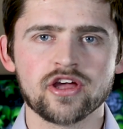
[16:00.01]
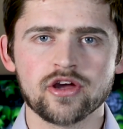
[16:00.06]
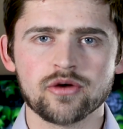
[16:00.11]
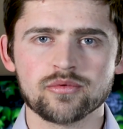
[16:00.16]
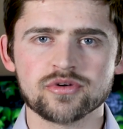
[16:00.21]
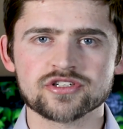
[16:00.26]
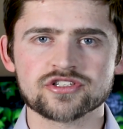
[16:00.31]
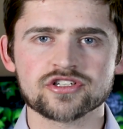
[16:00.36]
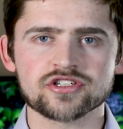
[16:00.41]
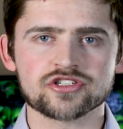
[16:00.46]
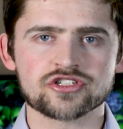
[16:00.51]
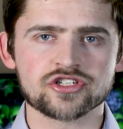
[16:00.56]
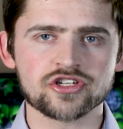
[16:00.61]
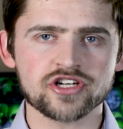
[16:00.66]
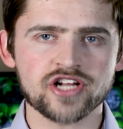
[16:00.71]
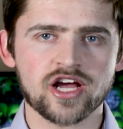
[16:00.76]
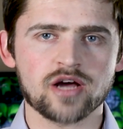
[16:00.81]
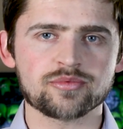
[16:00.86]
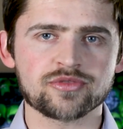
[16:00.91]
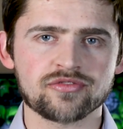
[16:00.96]
which should
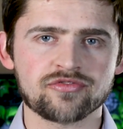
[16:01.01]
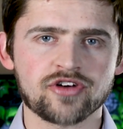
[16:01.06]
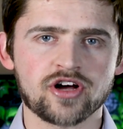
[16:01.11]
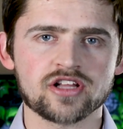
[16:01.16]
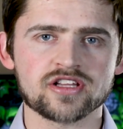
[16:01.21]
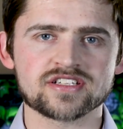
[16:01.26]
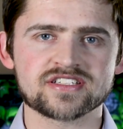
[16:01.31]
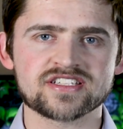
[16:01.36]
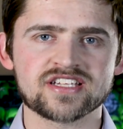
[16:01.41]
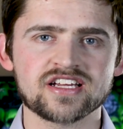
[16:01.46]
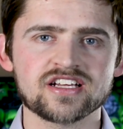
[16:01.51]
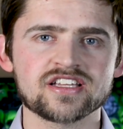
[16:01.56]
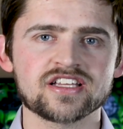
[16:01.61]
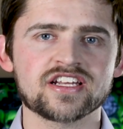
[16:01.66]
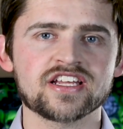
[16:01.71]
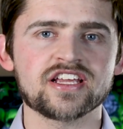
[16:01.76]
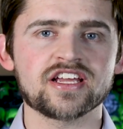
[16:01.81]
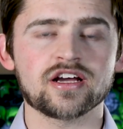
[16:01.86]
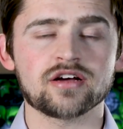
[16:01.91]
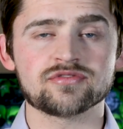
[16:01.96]
help the
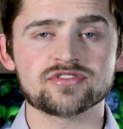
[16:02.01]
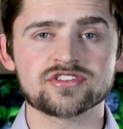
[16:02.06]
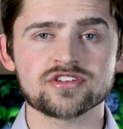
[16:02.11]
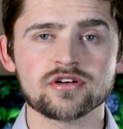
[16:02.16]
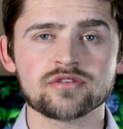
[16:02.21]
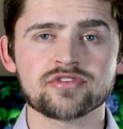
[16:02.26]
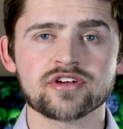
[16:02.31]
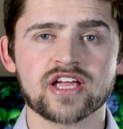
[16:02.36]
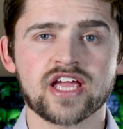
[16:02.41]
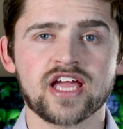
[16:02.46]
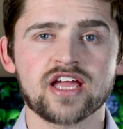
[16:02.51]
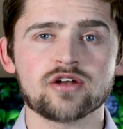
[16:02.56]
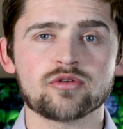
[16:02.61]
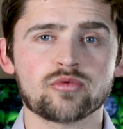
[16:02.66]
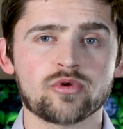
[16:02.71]
volatility of Silvergate